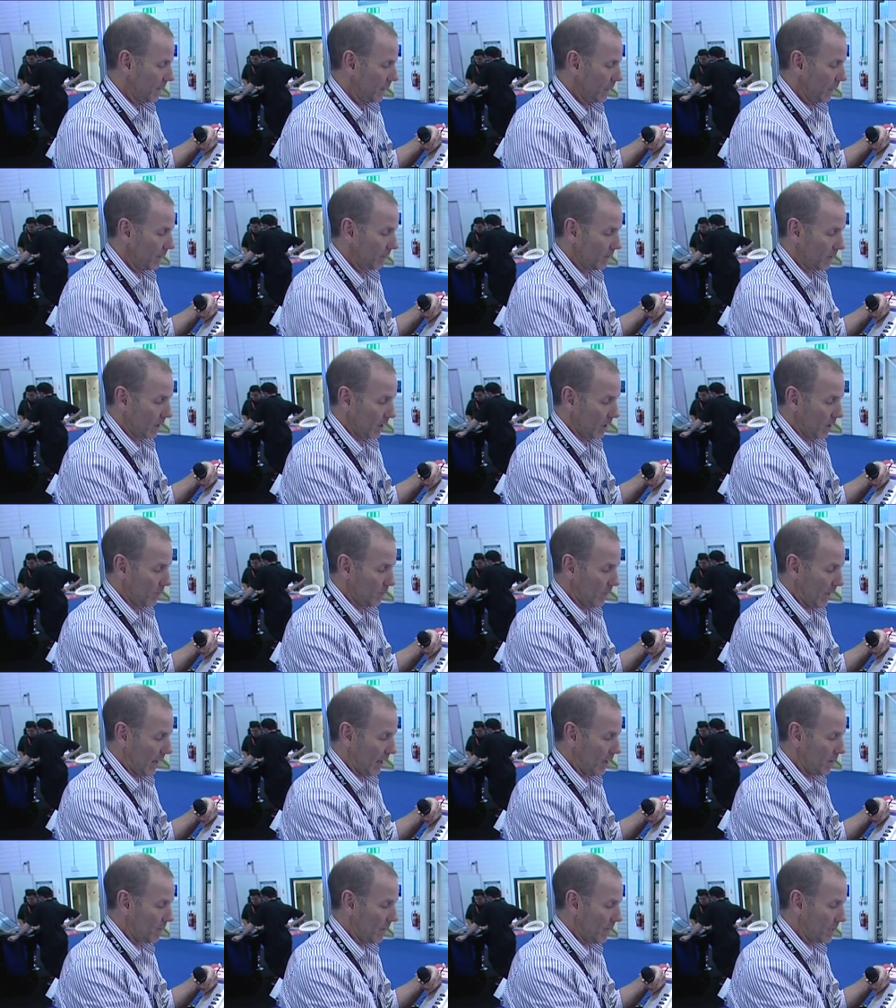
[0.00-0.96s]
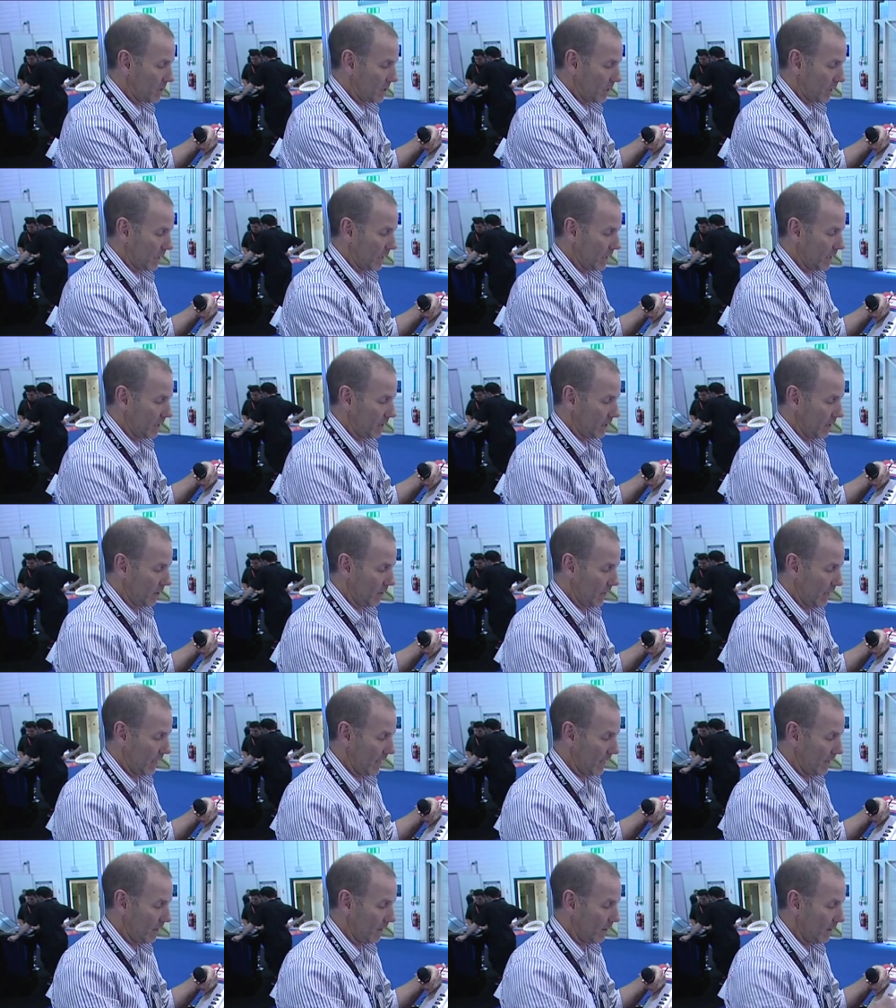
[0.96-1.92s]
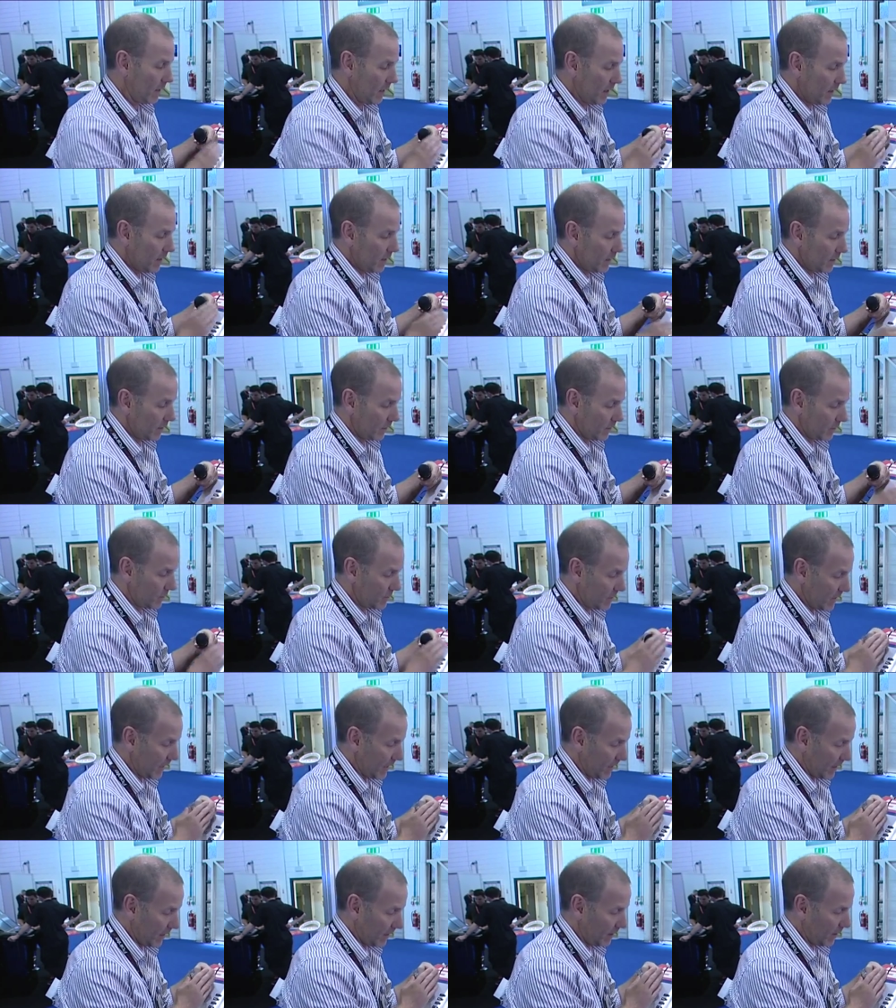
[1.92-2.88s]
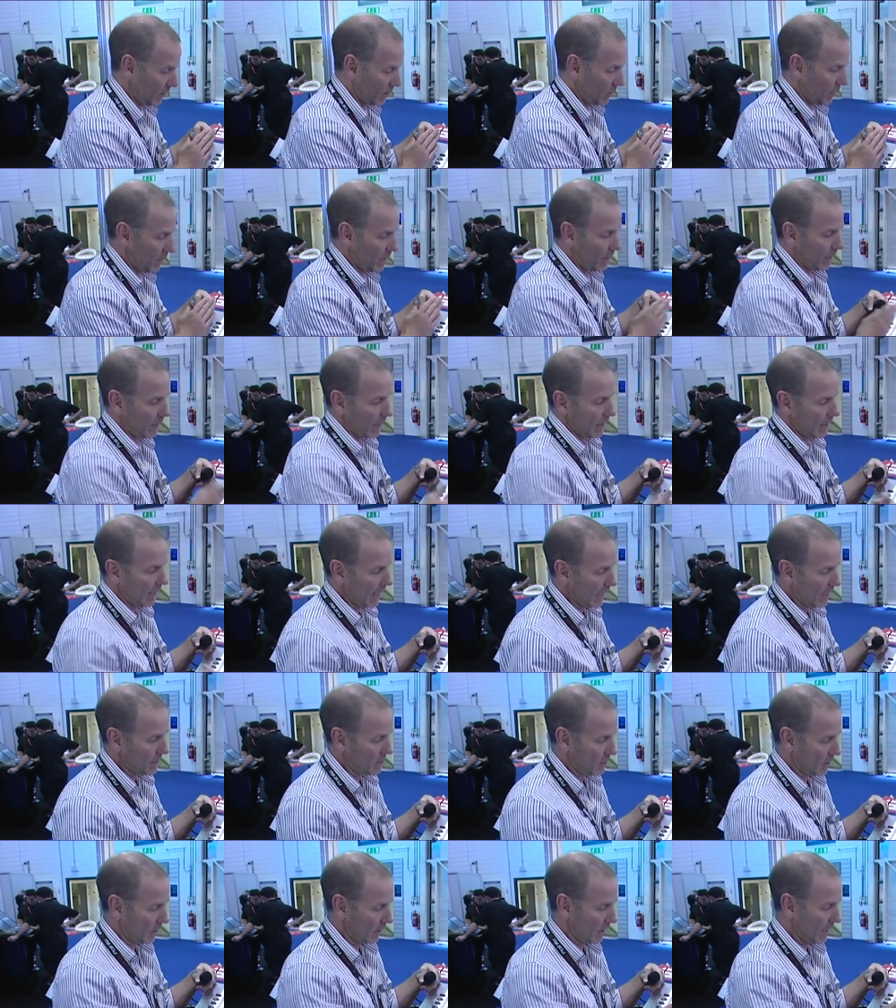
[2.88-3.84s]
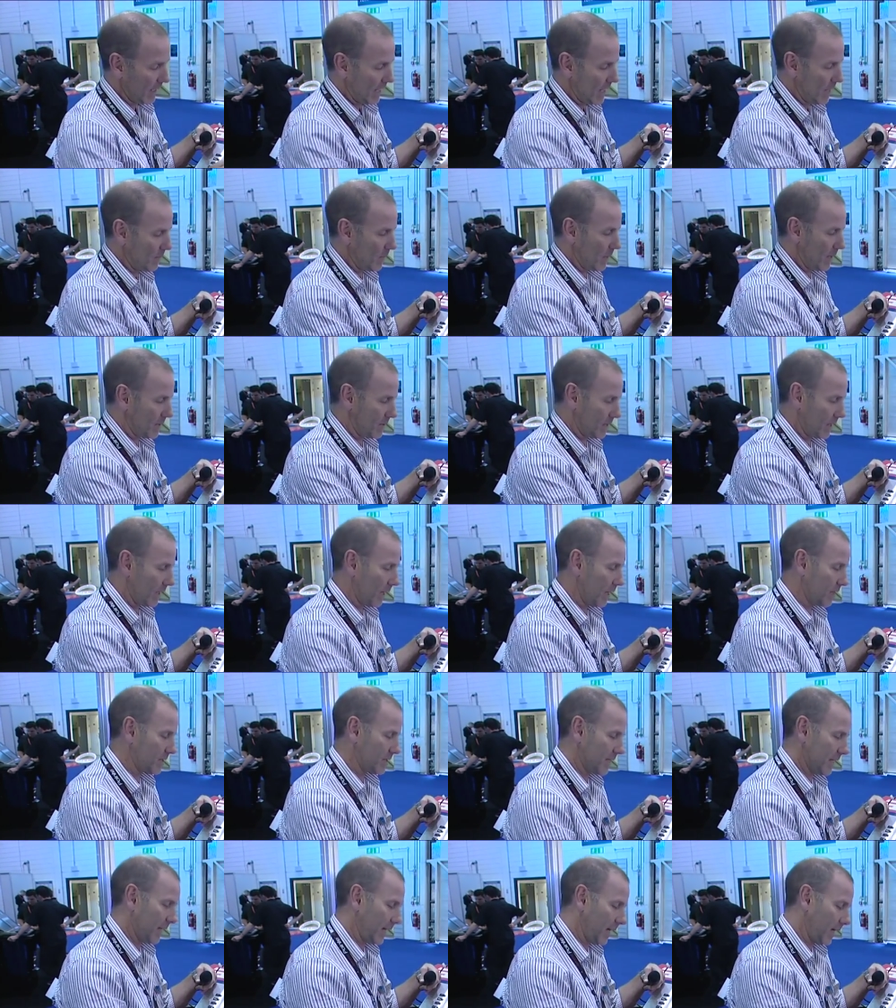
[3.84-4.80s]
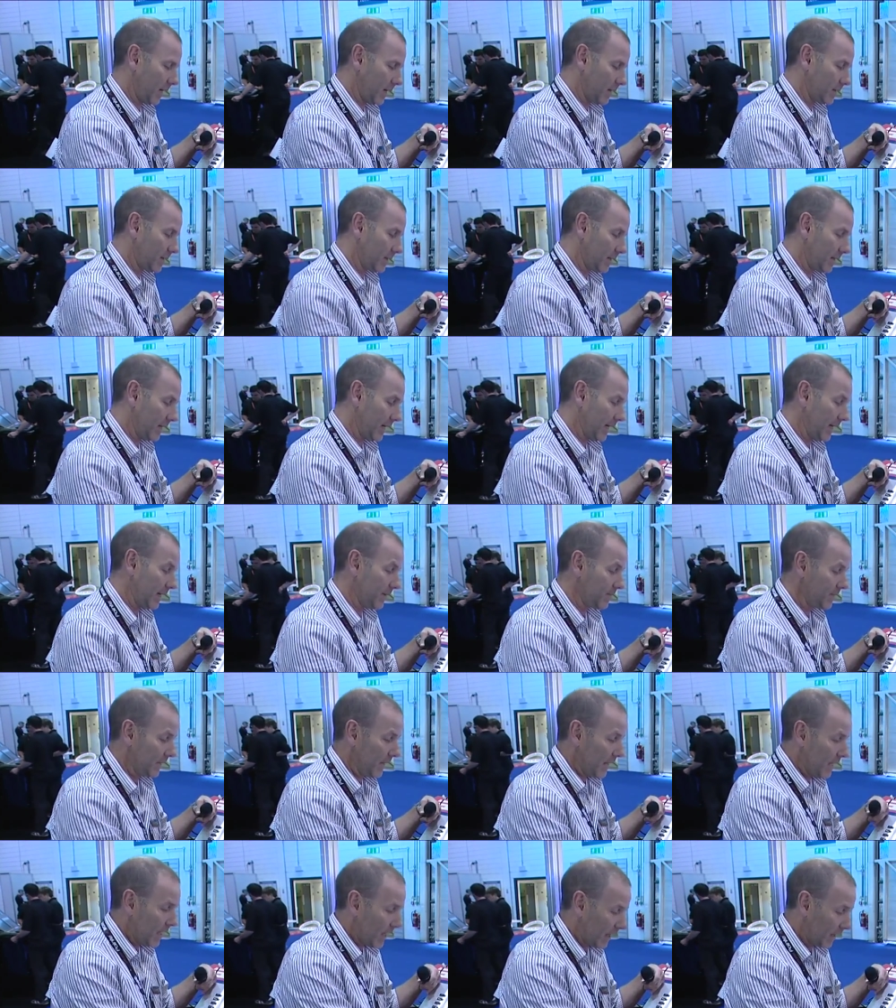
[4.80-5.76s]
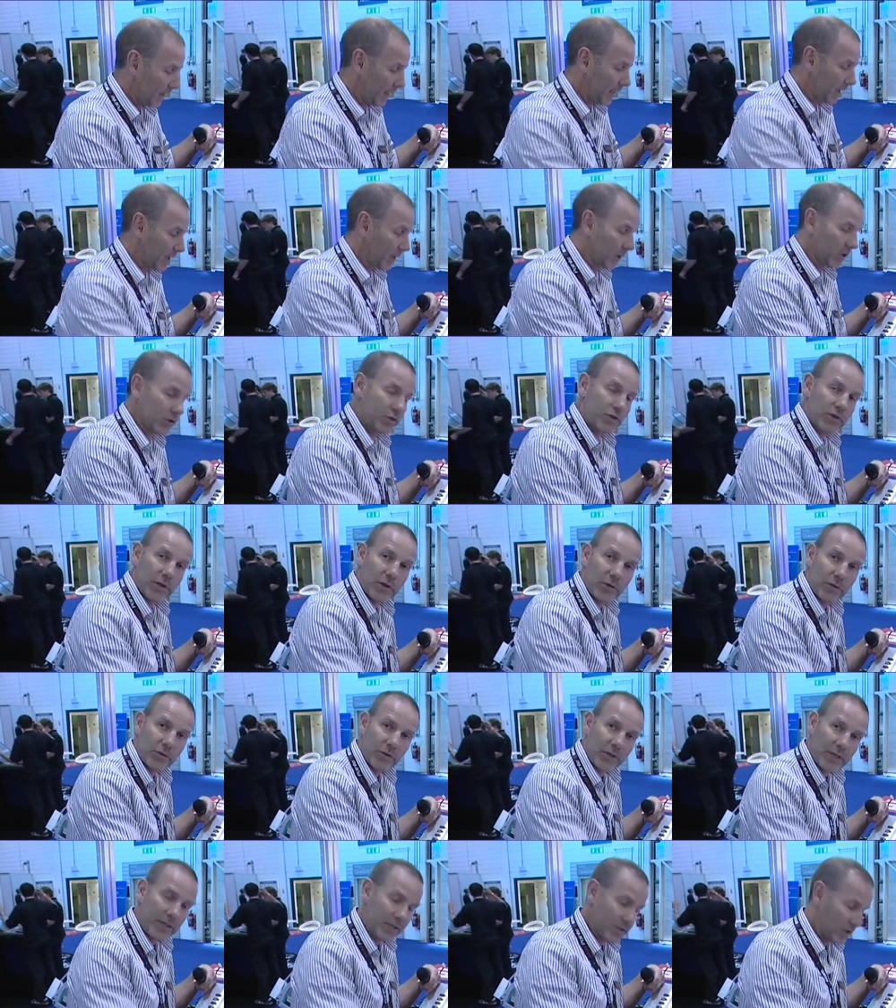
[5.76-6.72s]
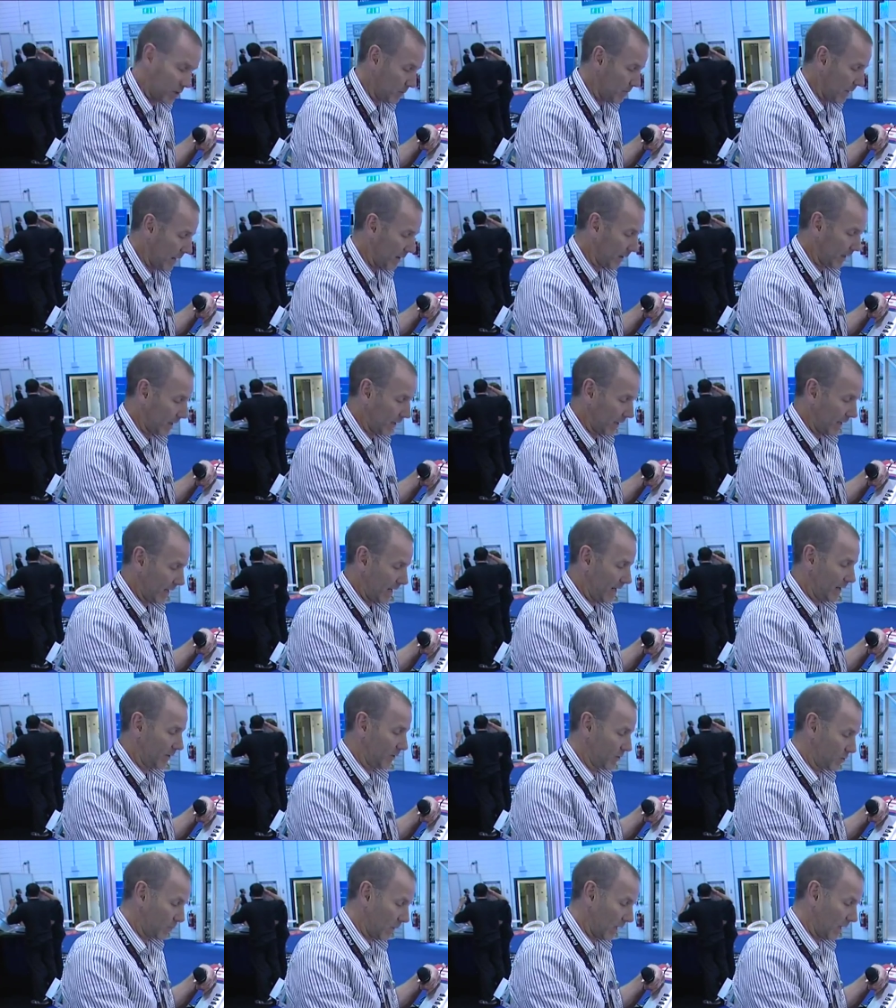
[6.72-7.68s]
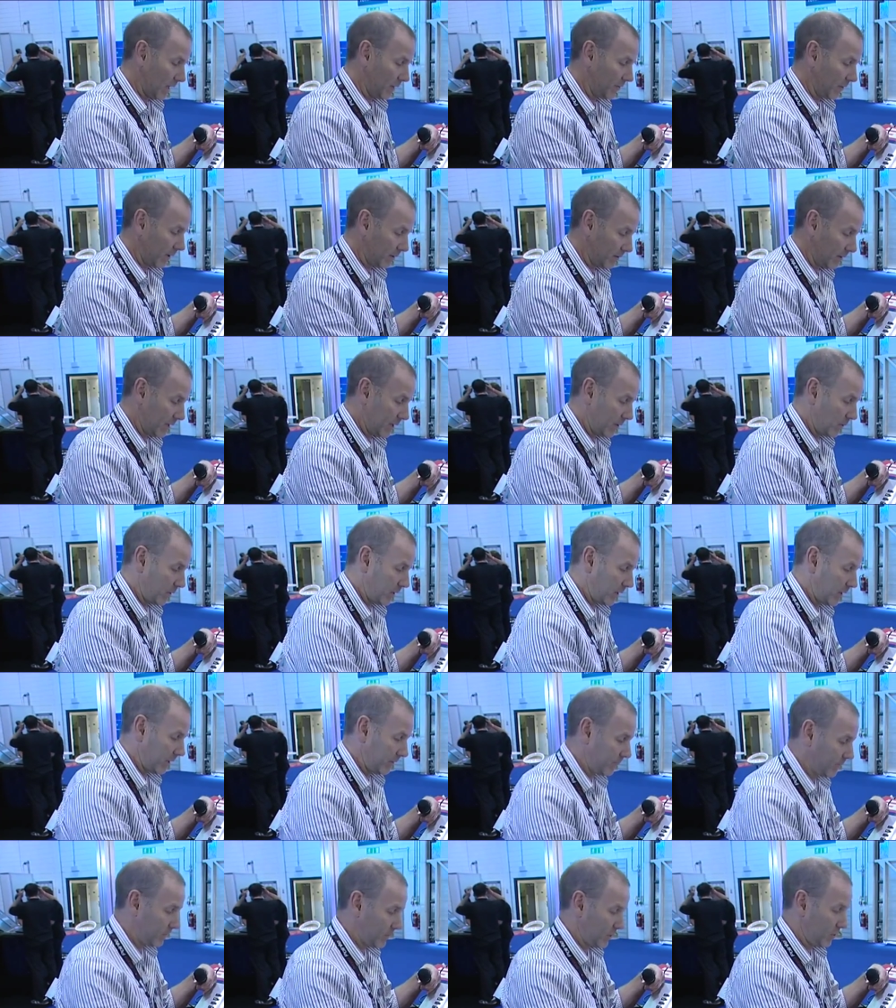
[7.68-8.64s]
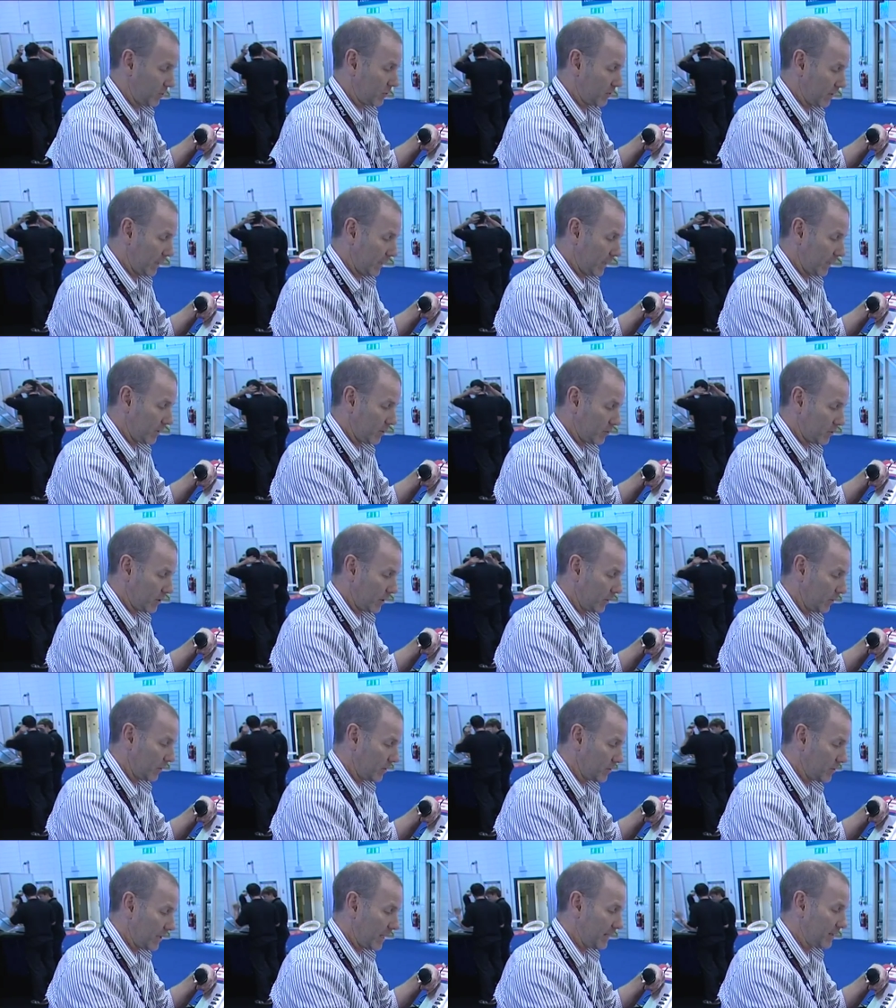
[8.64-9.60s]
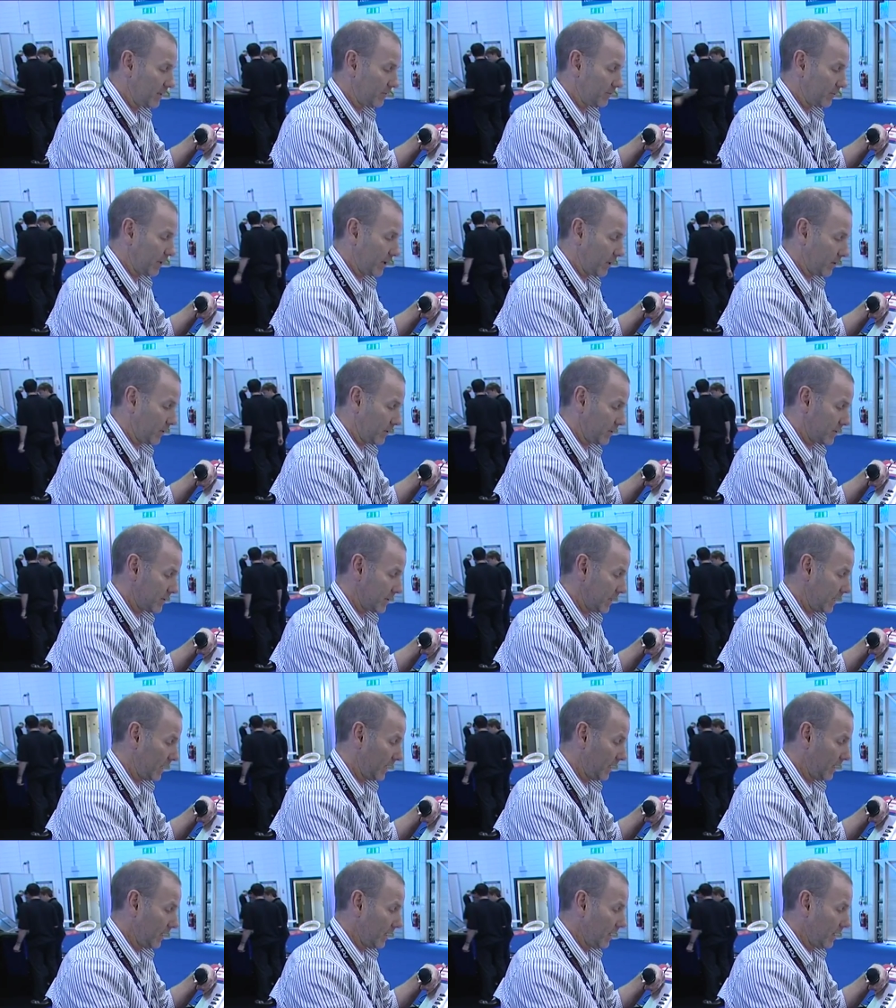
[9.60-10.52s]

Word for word: I've got a parametric EQ here, can see, I don't know whether you can catch it on here, but there's an RTA under there. And I can control things numerically here as well. If I really want to discretely control the center frequency,